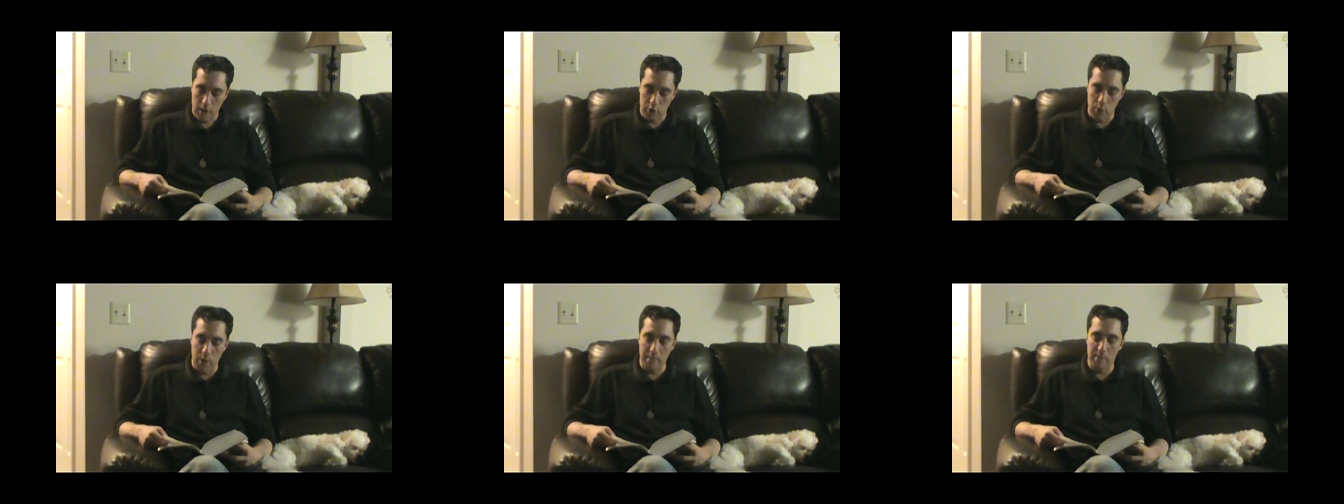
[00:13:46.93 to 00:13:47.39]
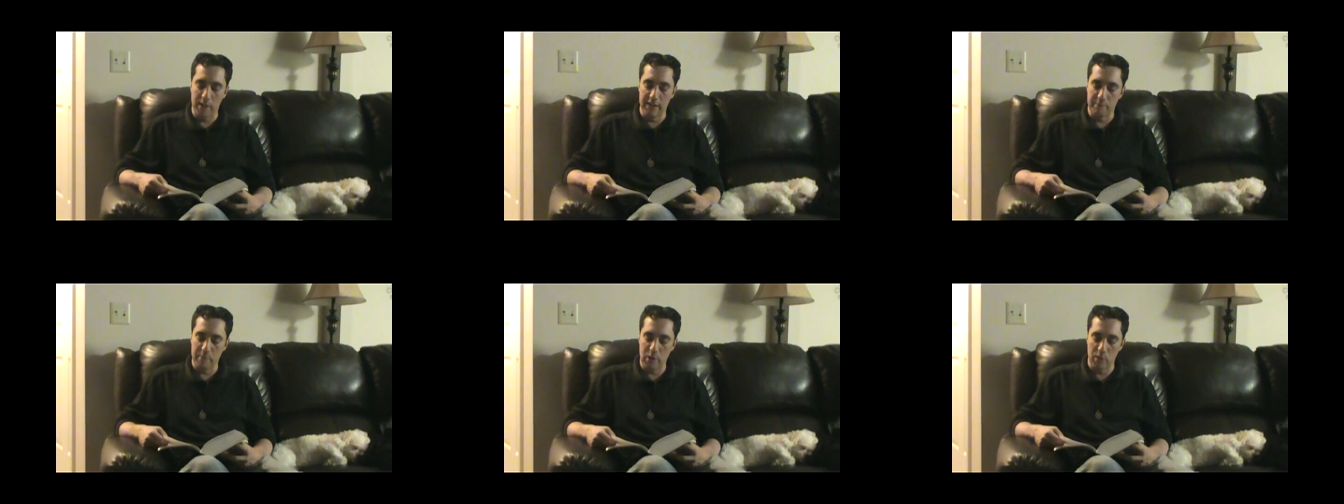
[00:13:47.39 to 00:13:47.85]
Do not
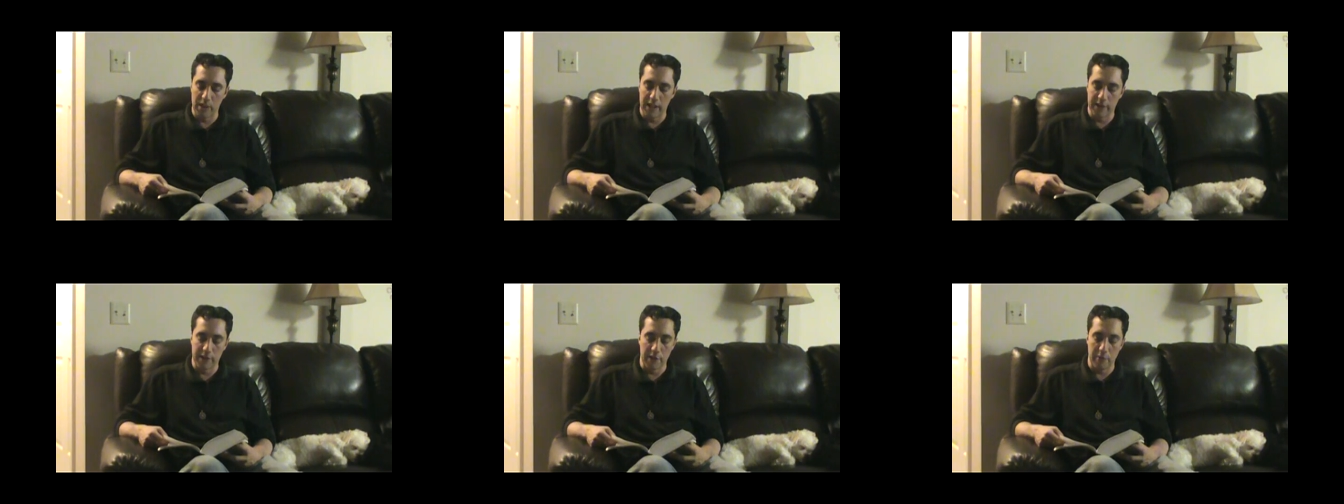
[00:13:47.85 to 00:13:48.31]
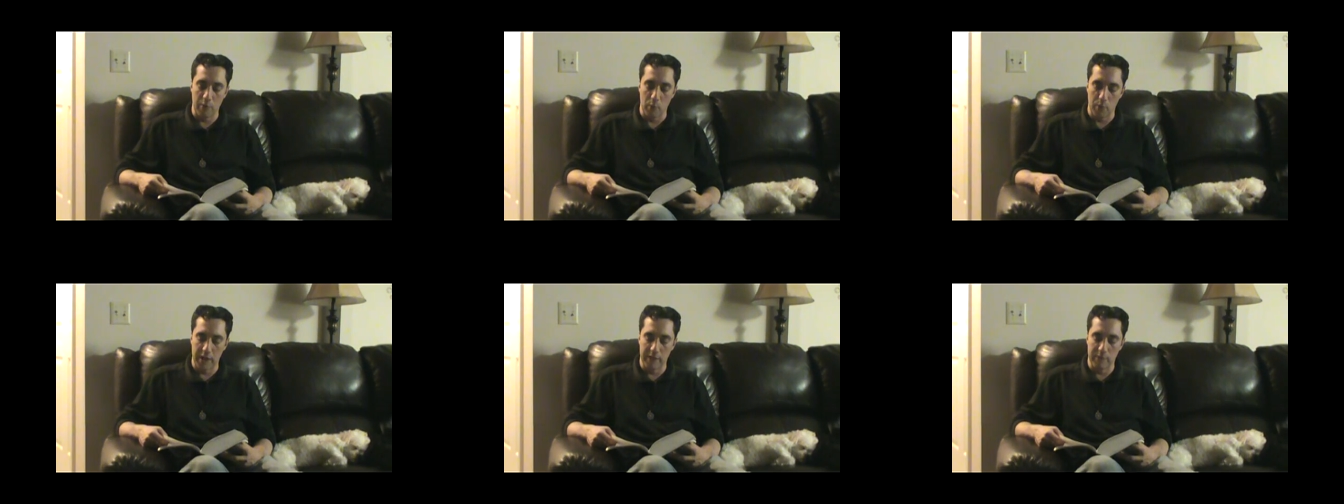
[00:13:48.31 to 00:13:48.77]
believe merely on the
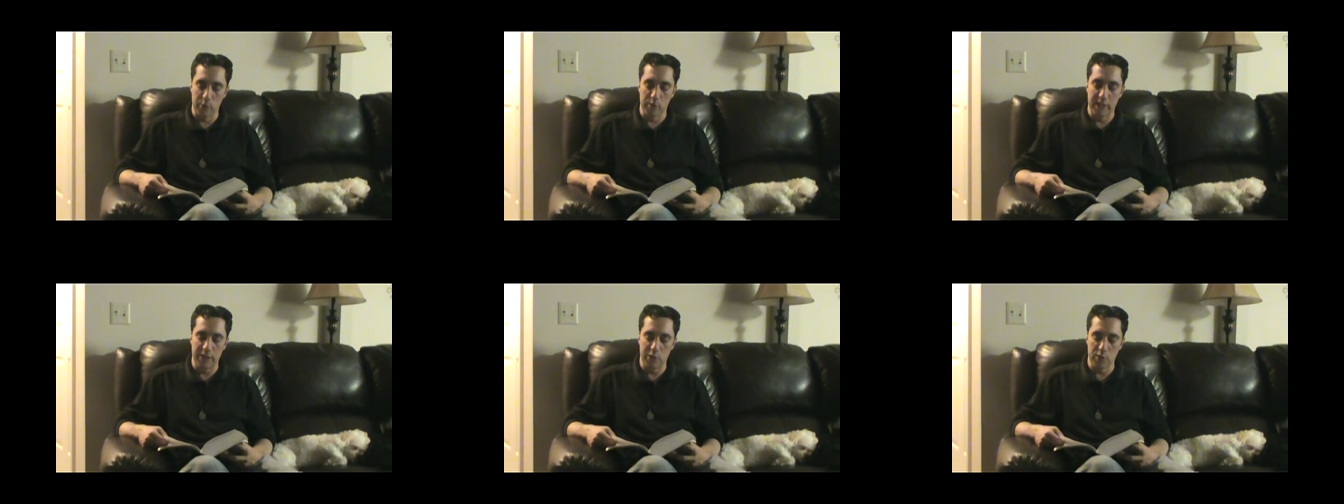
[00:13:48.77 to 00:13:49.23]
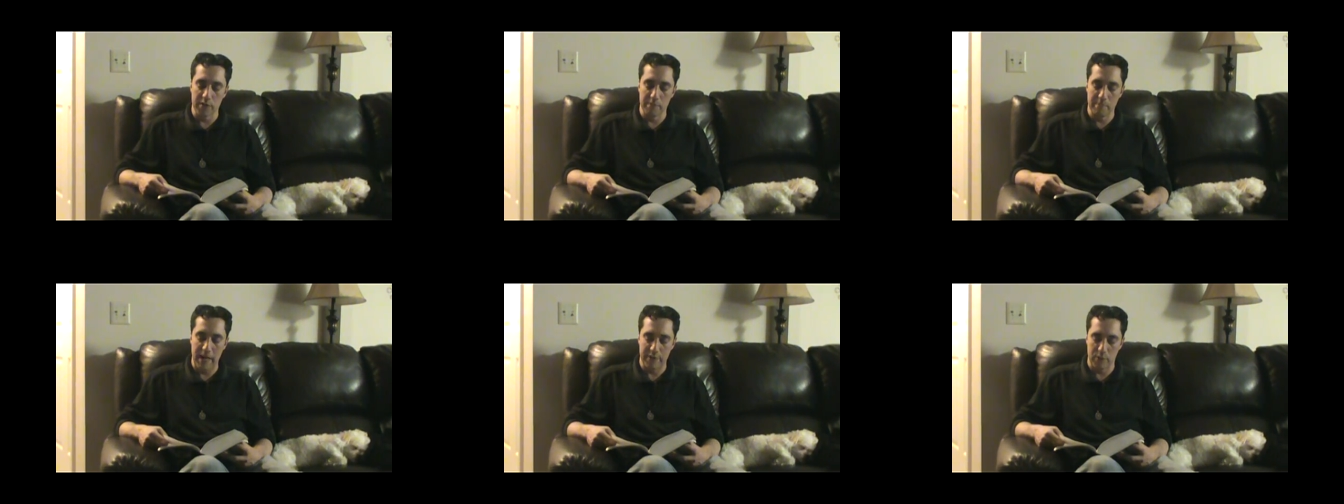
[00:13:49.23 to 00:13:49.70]
authority of your teachers
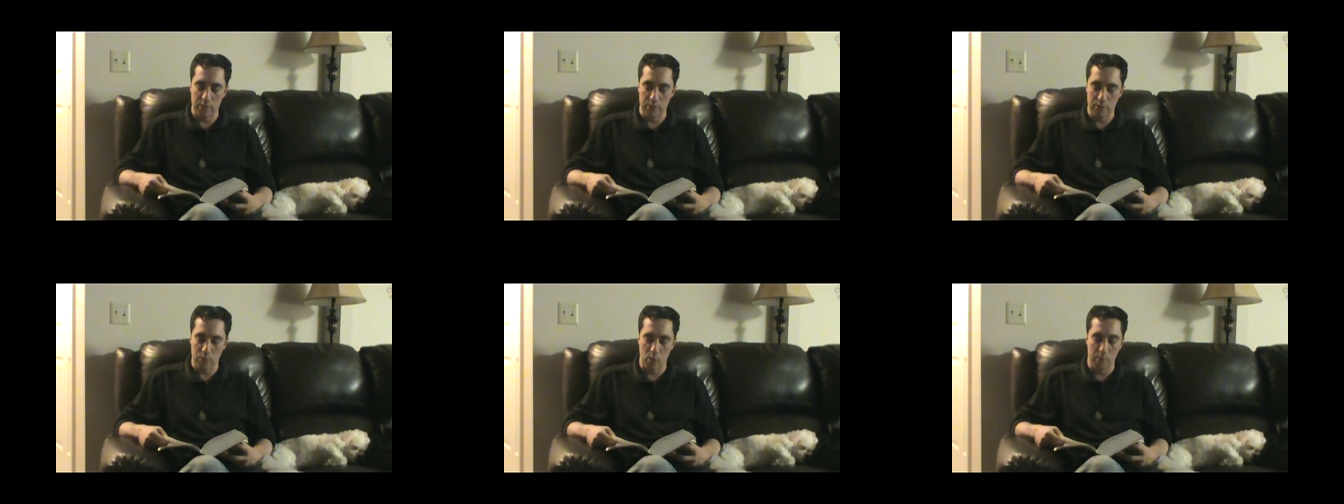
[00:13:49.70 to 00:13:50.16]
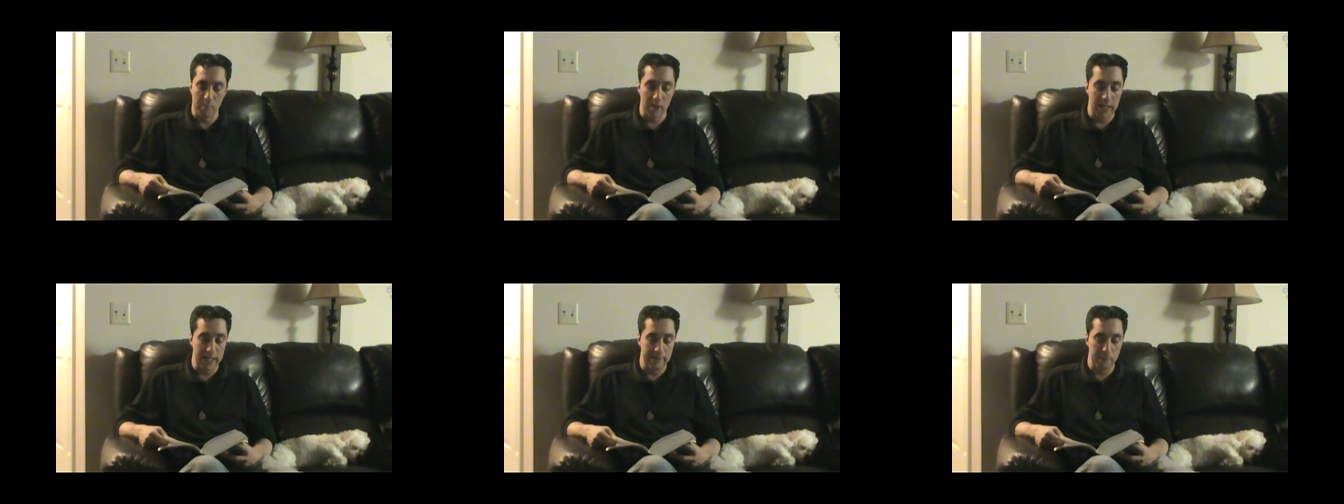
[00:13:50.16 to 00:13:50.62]
and masters, or
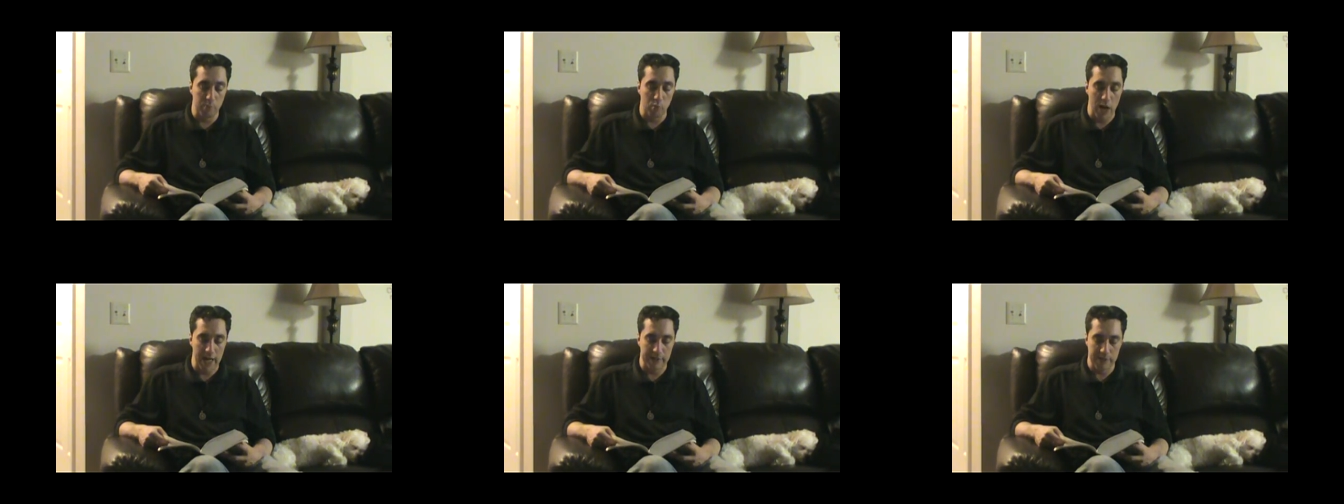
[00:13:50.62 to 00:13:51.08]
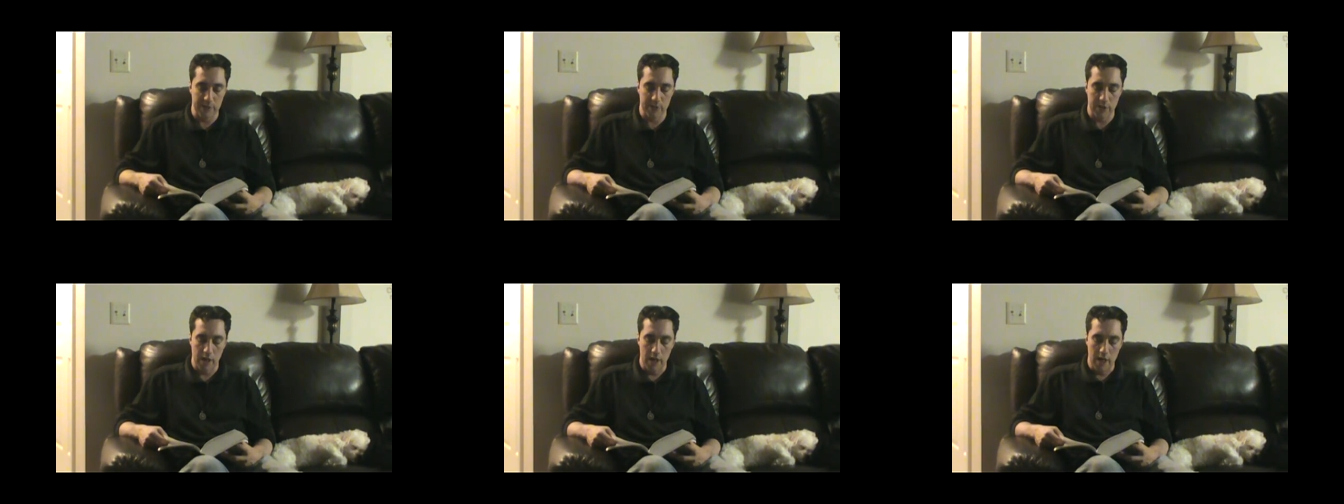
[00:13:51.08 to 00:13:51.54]
believe in
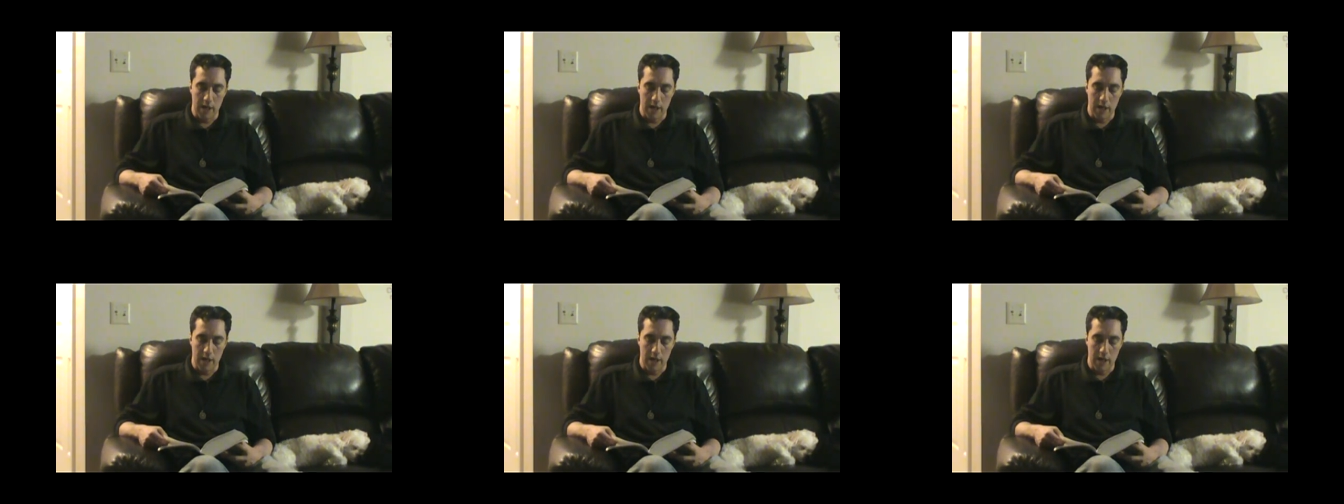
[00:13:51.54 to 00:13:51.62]
practice